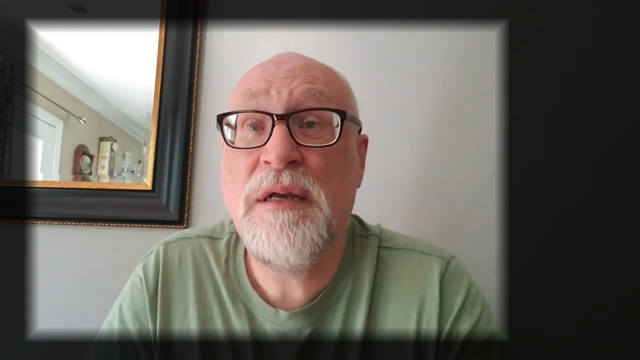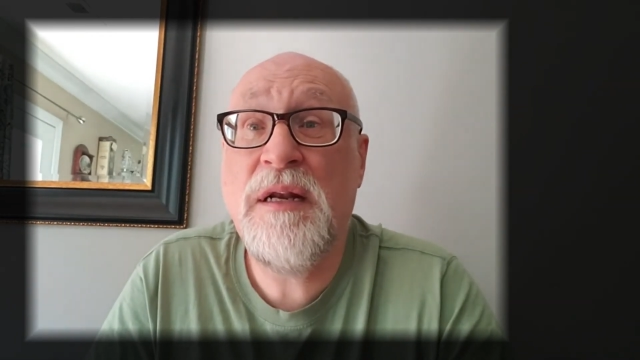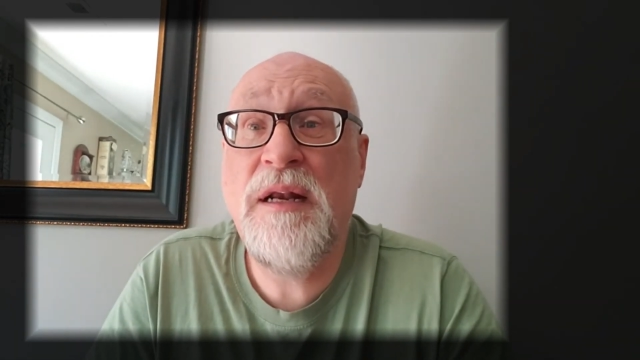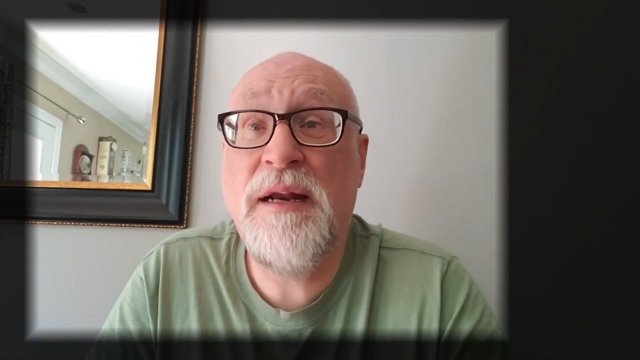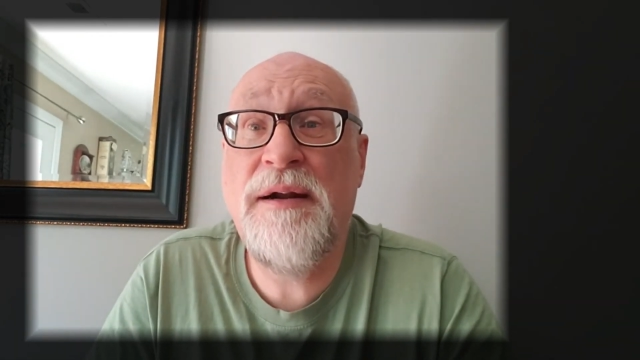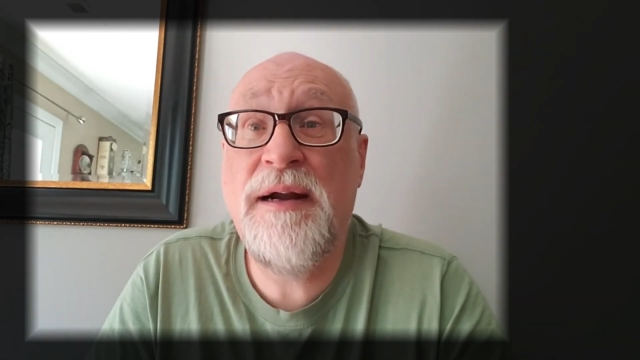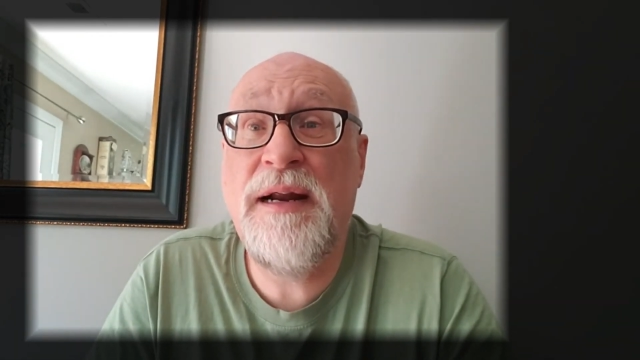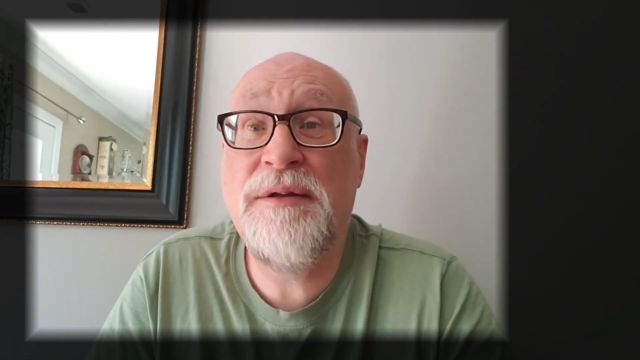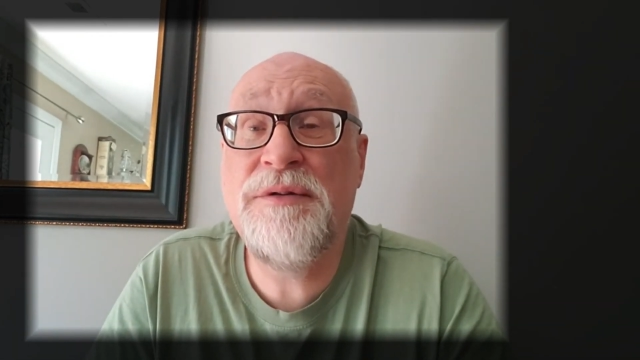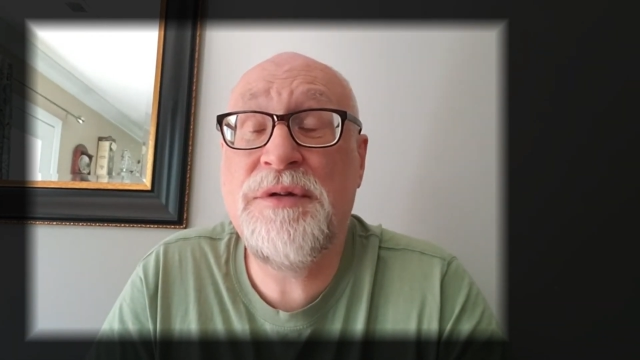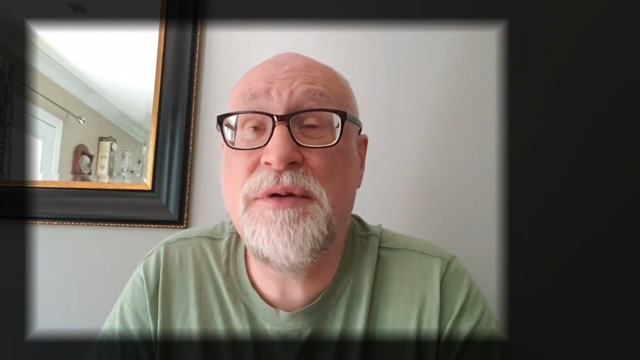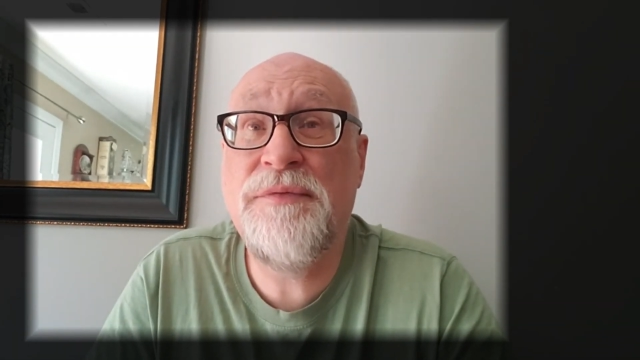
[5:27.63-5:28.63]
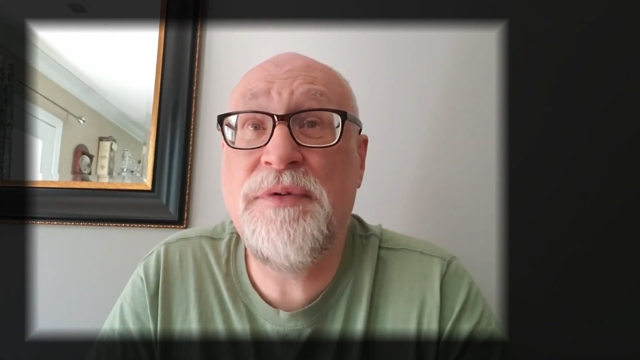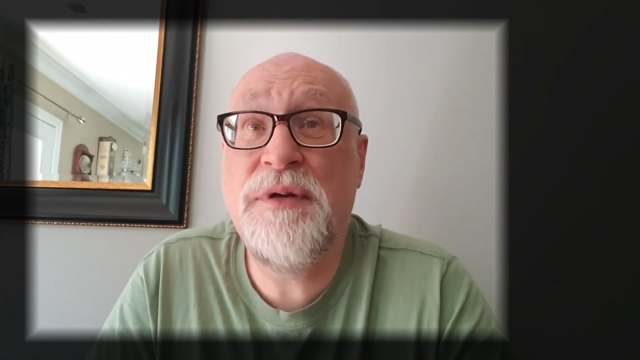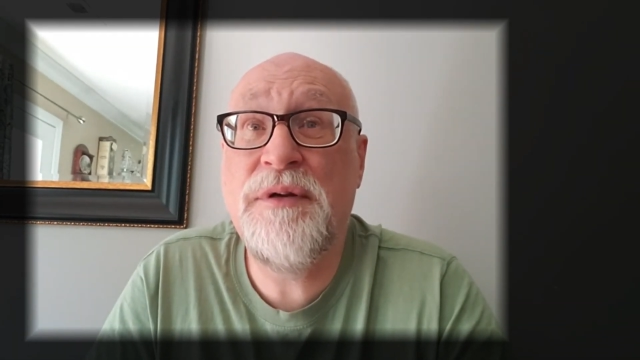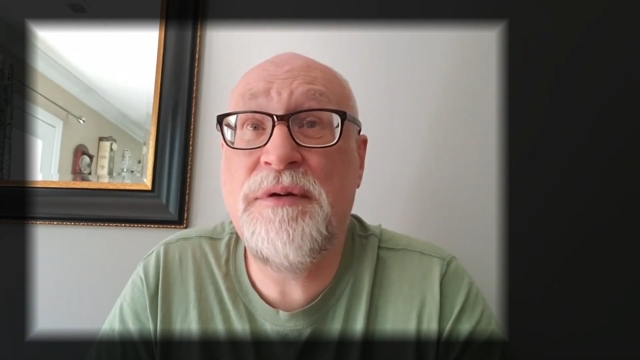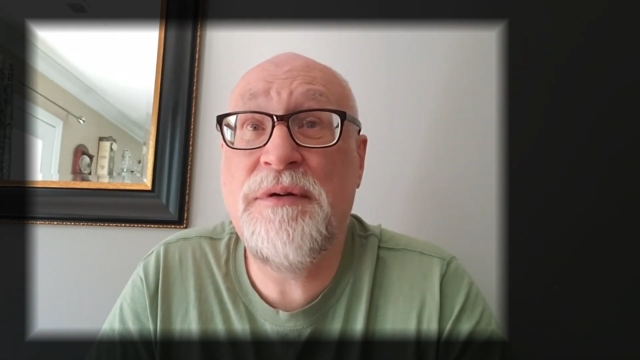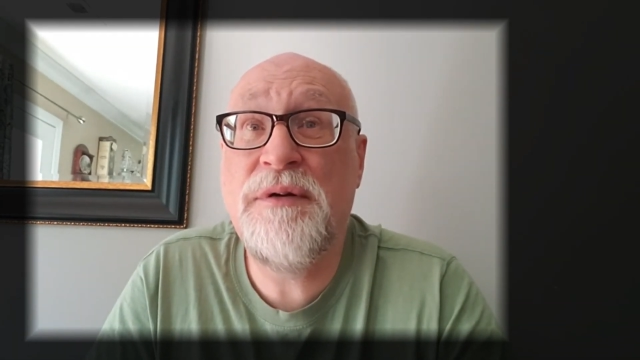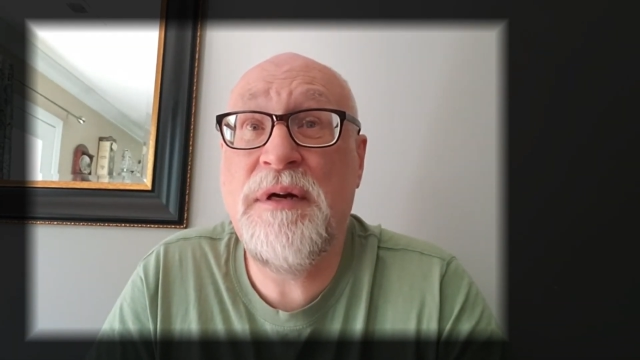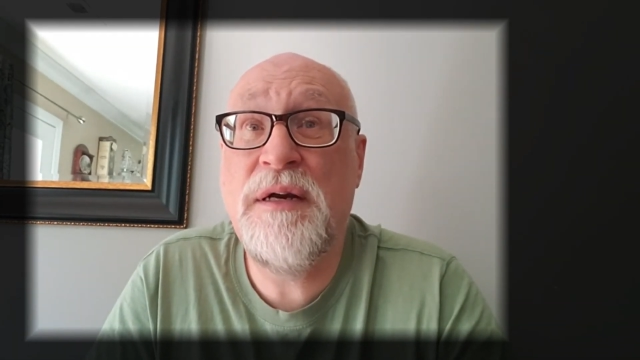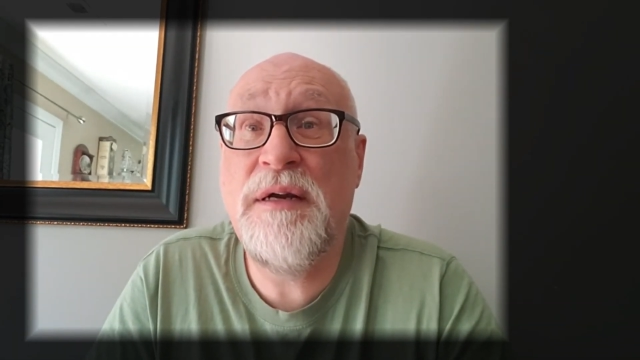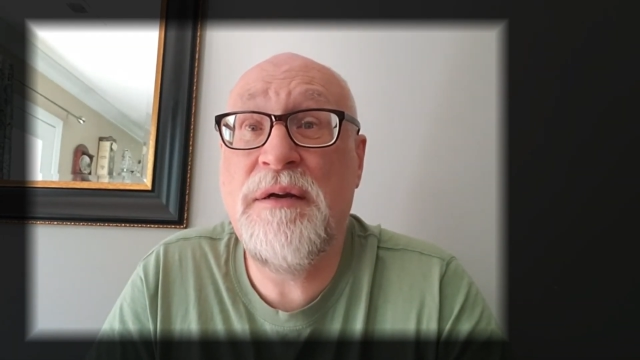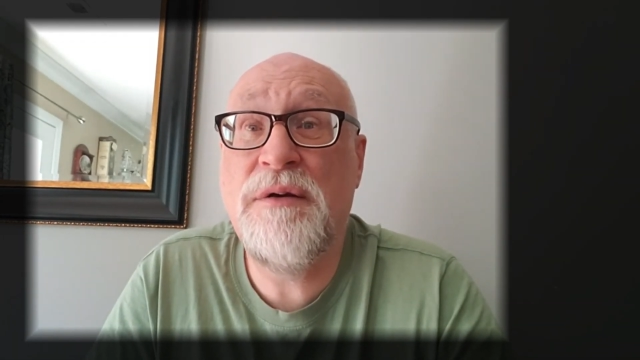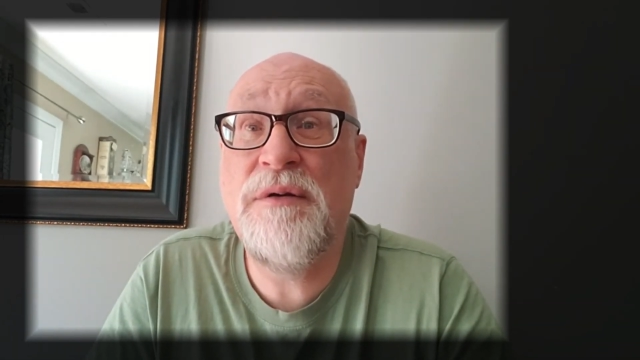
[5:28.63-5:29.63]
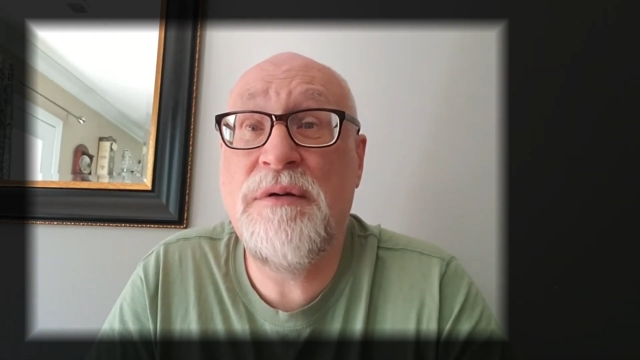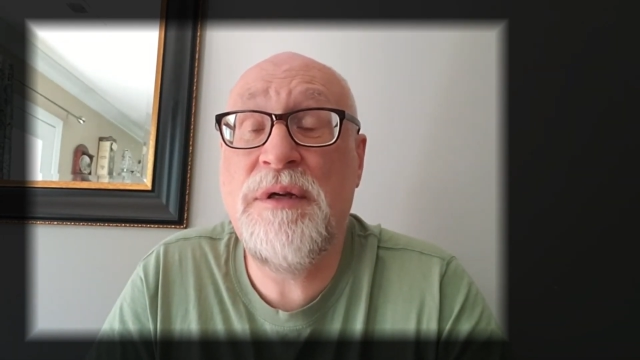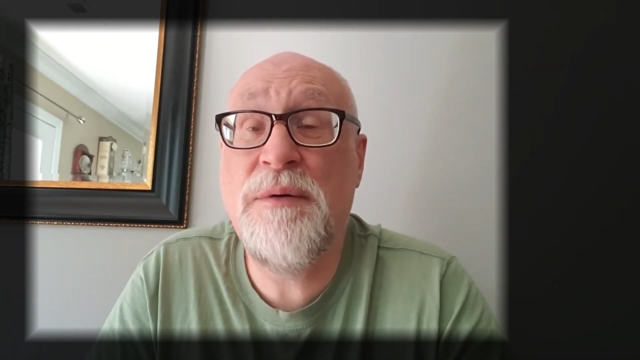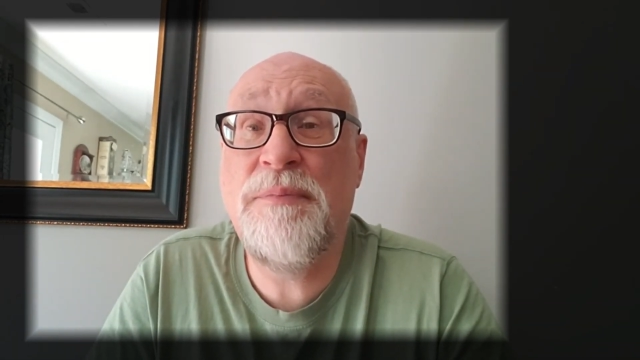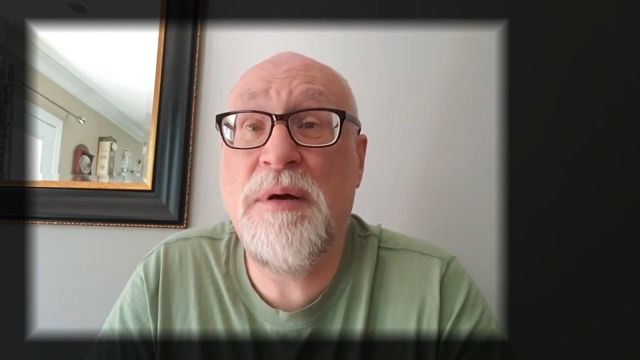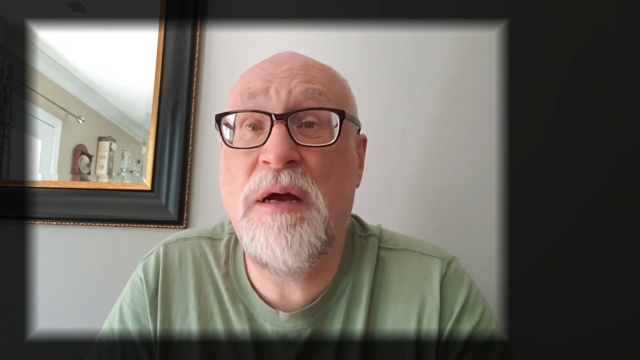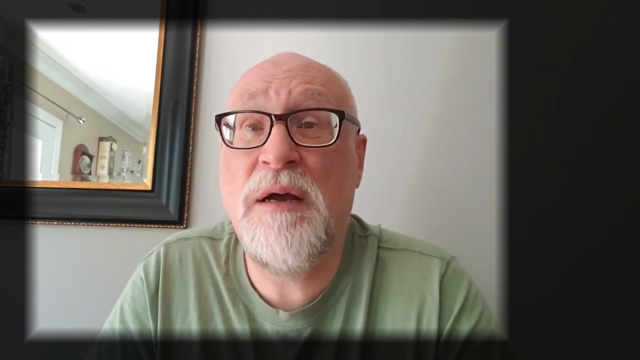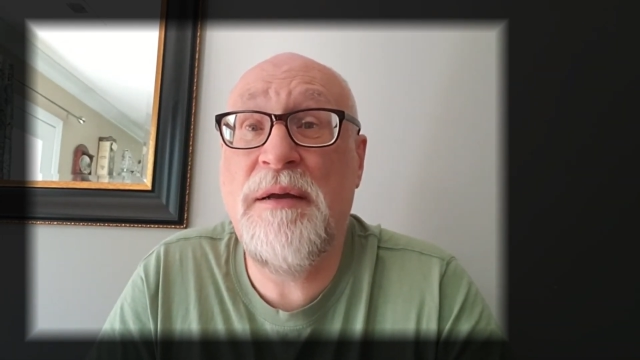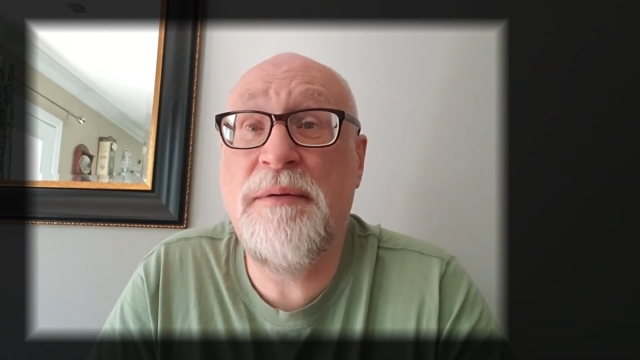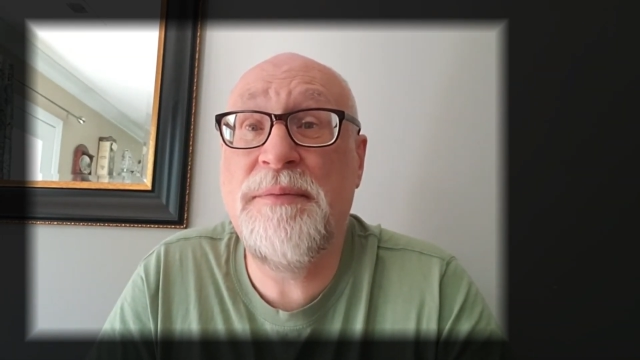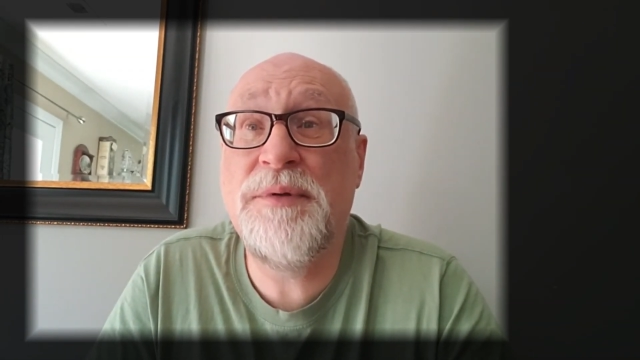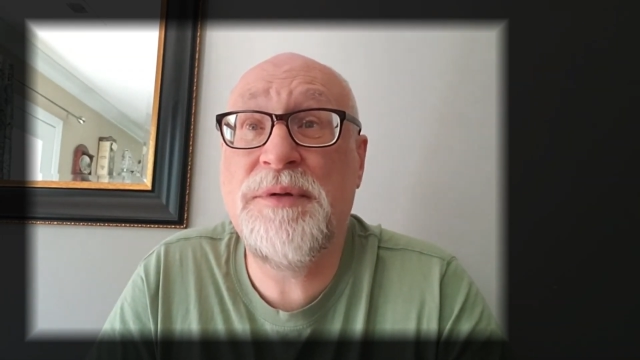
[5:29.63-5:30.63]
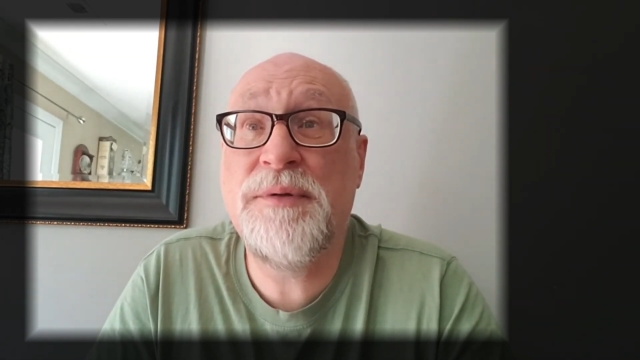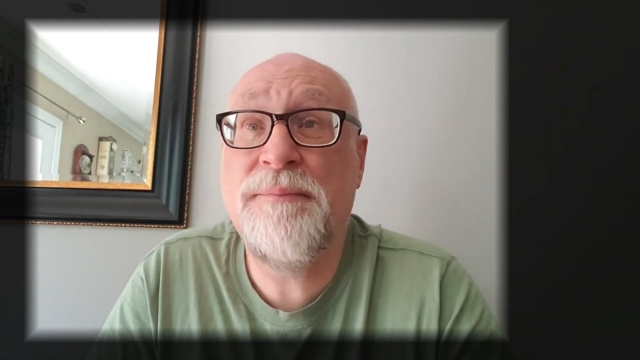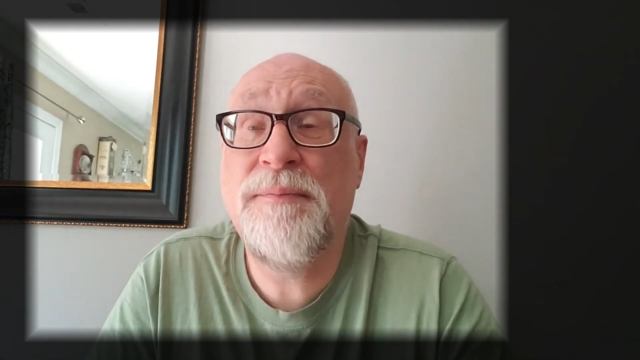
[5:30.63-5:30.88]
clear out of your all your pipes,